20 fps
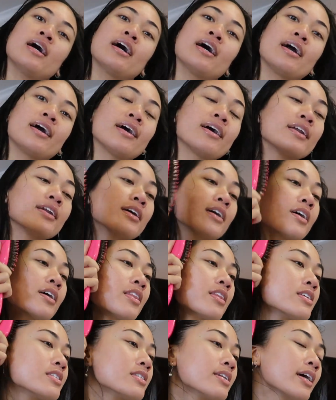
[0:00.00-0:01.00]
And
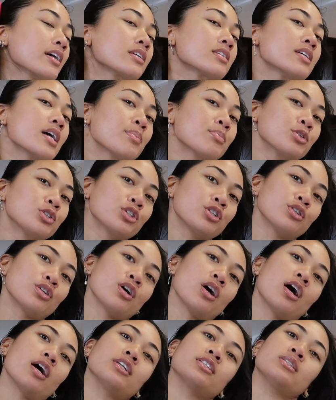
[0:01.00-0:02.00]
this next step should
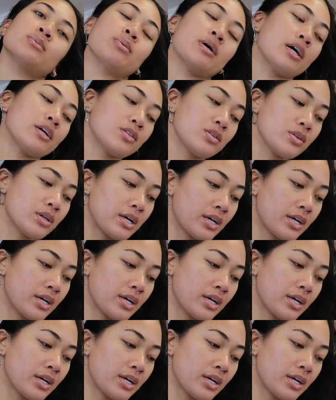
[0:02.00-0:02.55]
not surprise you